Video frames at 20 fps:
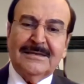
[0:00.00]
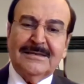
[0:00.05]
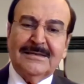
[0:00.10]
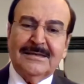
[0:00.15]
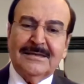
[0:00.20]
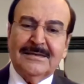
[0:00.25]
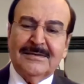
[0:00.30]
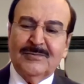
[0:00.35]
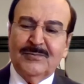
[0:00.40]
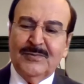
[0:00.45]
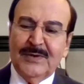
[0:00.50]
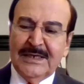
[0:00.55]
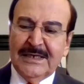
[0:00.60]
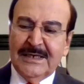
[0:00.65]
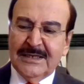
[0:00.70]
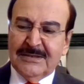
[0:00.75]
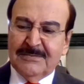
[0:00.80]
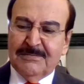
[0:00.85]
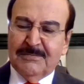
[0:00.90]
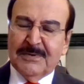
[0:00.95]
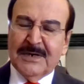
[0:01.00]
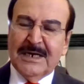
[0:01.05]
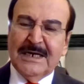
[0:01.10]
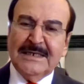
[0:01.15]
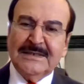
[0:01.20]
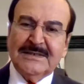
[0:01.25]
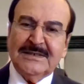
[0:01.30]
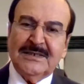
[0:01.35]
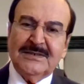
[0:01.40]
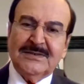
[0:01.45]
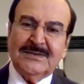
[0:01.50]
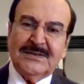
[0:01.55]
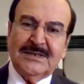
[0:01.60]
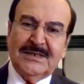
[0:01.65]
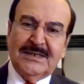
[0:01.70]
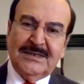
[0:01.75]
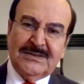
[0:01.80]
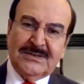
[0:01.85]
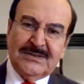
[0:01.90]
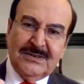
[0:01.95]
And we get praises
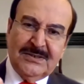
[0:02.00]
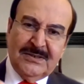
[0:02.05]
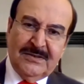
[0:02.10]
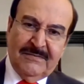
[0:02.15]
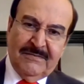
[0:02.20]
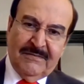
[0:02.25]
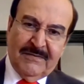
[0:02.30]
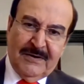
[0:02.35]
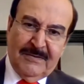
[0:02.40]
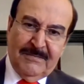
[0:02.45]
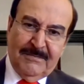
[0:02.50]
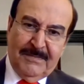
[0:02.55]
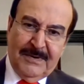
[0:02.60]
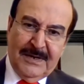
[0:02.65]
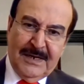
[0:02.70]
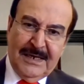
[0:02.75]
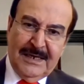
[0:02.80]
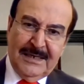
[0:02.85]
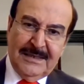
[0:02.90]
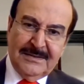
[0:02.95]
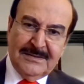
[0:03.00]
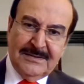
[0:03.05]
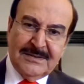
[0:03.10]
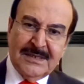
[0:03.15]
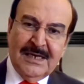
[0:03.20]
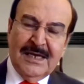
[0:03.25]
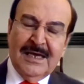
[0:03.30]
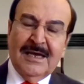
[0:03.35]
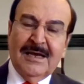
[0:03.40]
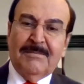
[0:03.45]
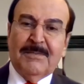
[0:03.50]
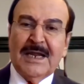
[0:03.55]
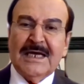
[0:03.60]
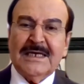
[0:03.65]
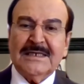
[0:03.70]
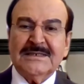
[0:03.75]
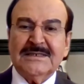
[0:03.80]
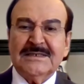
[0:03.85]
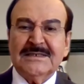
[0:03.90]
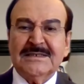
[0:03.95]
instead of complaints. Mm-hmm.
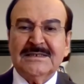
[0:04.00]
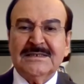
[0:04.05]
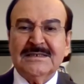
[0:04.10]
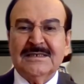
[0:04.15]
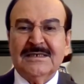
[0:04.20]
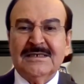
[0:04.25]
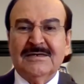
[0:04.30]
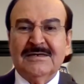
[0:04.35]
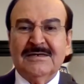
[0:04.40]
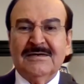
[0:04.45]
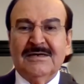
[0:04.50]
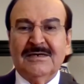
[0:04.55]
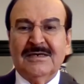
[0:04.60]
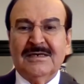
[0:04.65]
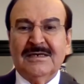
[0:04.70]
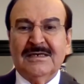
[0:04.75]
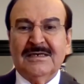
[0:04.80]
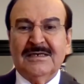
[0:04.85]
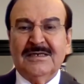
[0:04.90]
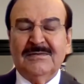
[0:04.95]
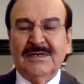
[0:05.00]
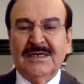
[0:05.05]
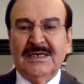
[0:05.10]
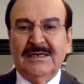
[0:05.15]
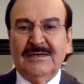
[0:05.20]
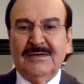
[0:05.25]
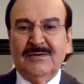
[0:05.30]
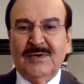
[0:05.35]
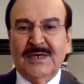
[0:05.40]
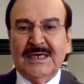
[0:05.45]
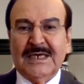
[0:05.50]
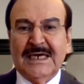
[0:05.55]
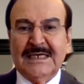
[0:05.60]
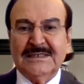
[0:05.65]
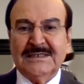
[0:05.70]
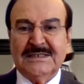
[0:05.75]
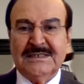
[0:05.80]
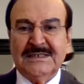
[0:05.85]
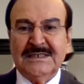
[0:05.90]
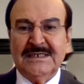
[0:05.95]
Plus, you
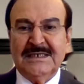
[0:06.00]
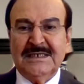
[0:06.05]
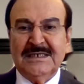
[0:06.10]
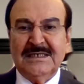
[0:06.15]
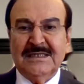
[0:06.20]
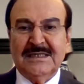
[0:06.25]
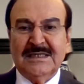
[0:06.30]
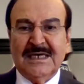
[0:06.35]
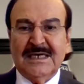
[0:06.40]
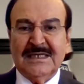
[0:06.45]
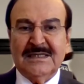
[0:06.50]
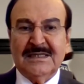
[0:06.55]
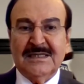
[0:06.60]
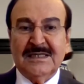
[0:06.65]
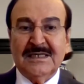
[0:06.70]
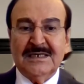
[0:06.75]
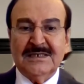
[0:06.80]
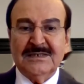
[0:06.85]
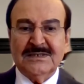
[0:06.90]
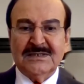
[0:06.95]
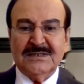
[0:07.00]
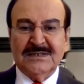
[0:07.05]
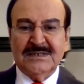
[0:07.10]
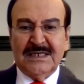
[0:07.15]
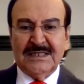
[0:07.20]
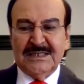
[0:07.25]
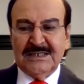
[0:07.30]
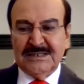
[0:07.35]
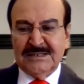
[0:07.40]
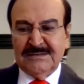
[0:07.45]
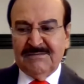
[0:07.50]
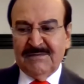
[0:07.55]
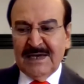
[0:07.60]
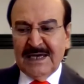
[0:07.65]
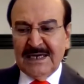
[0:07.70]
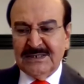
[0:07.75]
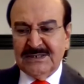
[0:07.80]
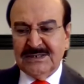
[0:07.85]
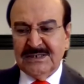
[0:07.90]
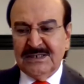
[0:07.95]
can see that there is
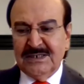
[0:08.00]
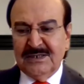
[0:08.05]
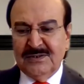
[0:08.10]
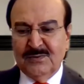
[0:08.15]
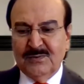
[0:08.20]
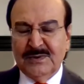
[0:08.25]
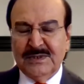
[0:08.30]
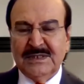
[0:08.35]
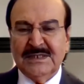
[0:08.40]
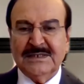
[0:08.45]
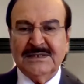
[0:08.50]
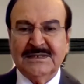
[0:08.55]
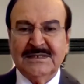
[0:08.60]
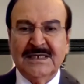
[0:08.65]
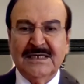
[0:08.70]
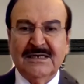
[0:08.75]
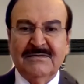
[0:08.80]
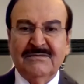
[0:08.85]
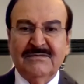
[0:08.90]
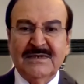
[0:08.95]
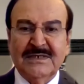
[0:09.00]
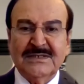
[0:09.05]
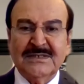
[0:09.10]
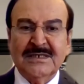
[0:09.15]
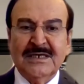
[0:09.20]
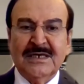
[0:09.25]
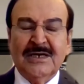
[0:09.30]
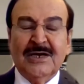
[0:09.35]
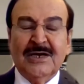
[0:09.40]
satisfaction with the service.